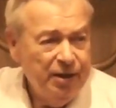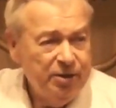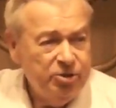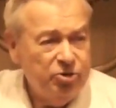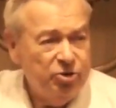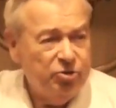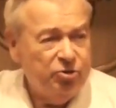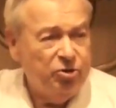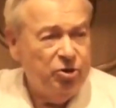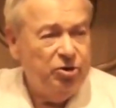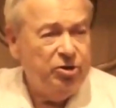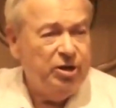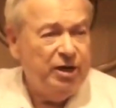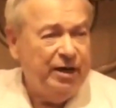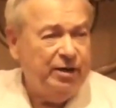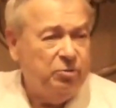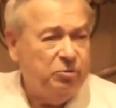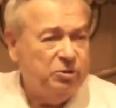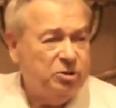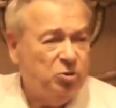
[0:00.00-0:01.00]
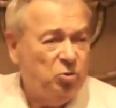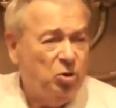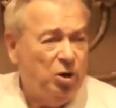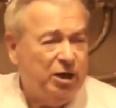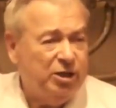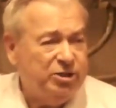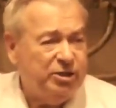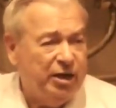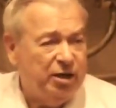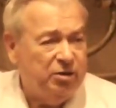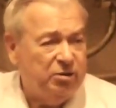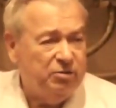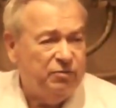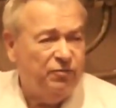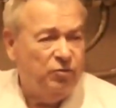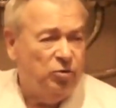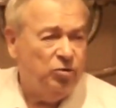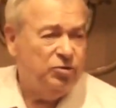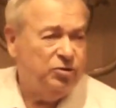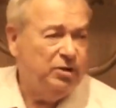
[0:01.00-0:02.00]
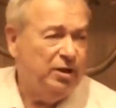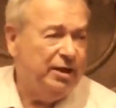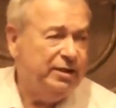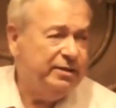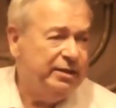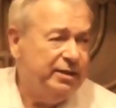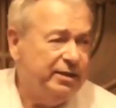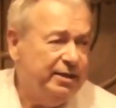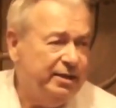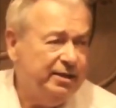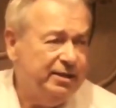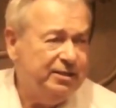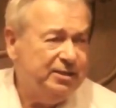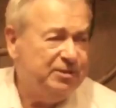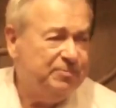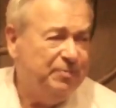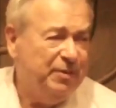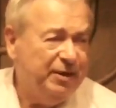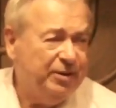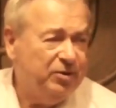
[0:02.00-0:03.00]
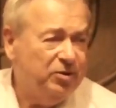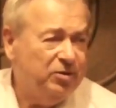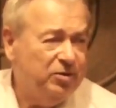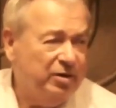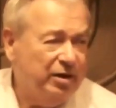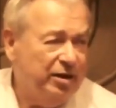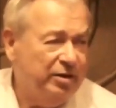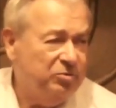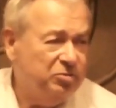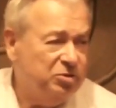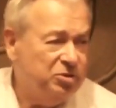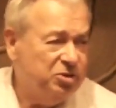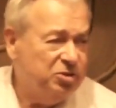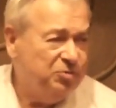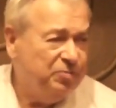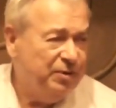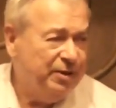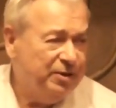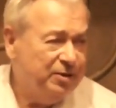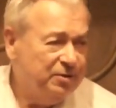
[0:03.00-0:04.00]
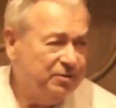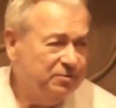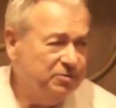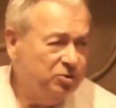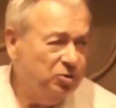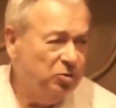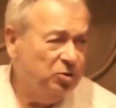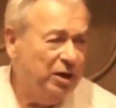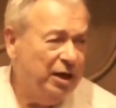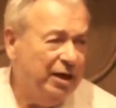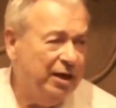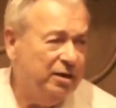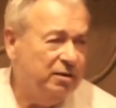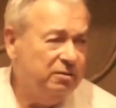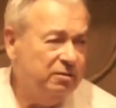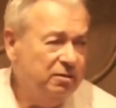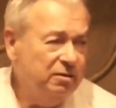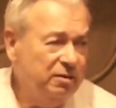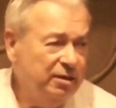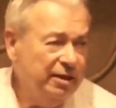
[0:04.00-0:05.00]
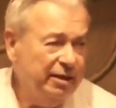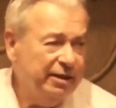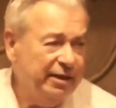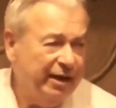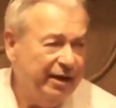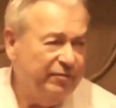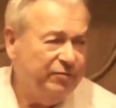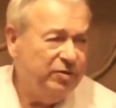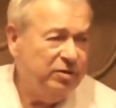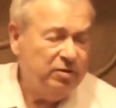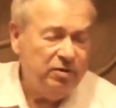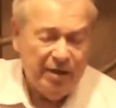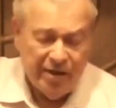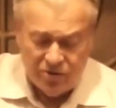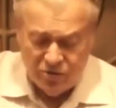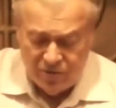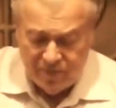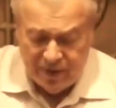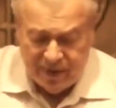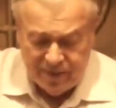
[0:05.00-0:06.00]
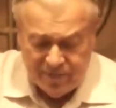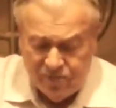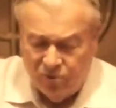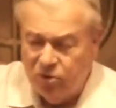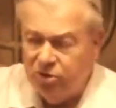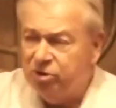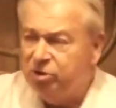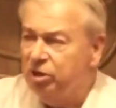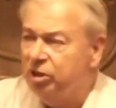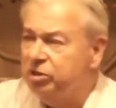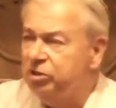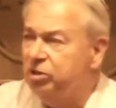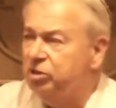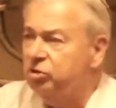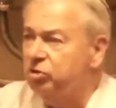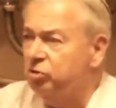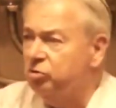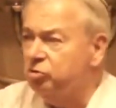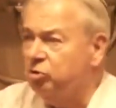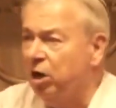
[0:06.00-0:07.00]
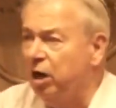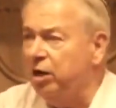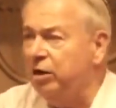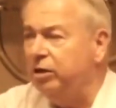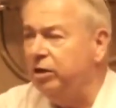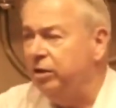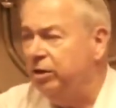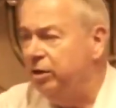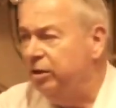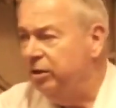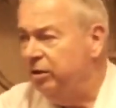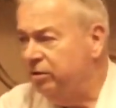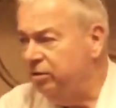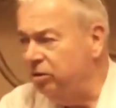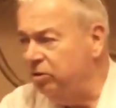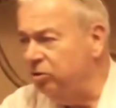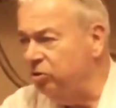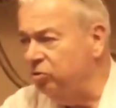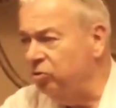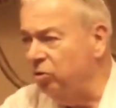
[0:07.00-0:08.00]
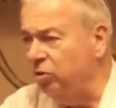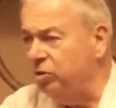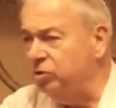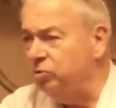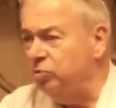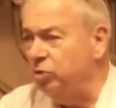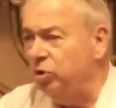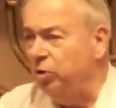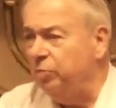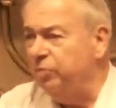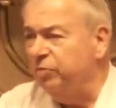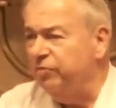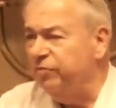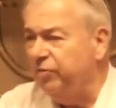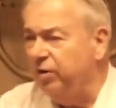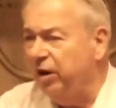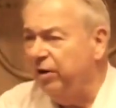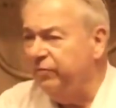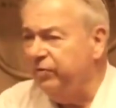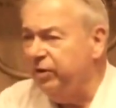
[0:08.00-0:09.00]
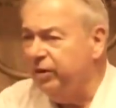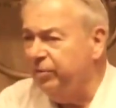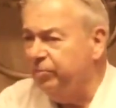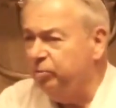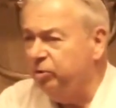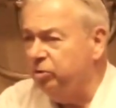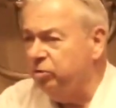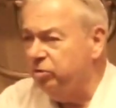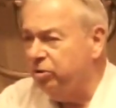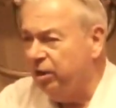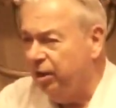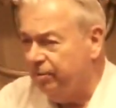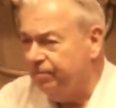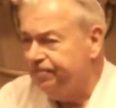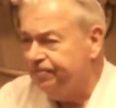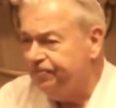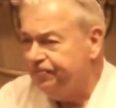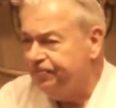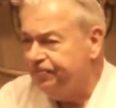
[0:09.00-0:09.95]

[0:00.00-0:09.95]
So third night was a washout. Fourth night they needed a speaker. I was the speaker. So God in heaven had to make Boris Yeltsin so drunk that the doors would open for Avi Lipkin to come.